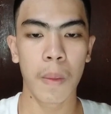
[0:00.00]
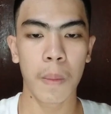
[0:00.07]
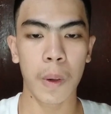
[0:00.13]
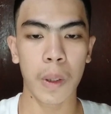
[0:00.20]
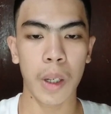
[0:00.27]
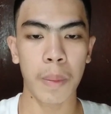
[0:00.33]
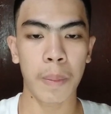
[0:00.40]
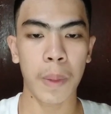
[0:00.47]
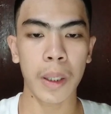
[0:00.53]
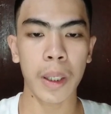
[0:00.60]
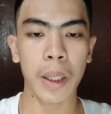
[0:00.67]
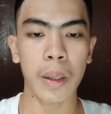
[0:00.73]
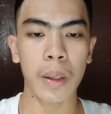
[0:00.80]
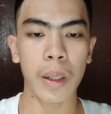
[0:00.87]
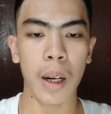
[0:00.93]
for the
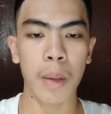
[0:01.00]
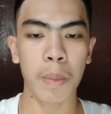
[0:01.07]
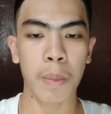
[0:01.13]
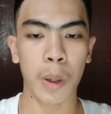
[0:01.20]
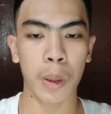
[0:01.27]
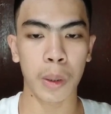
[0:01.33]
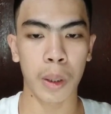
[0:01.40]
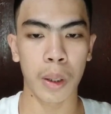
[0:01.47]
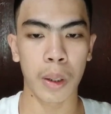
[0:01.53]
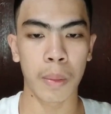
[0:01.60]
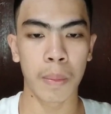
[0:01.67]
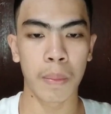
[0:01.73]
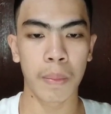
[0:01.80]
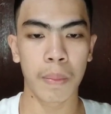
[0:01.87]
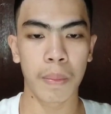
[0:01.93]
particular port of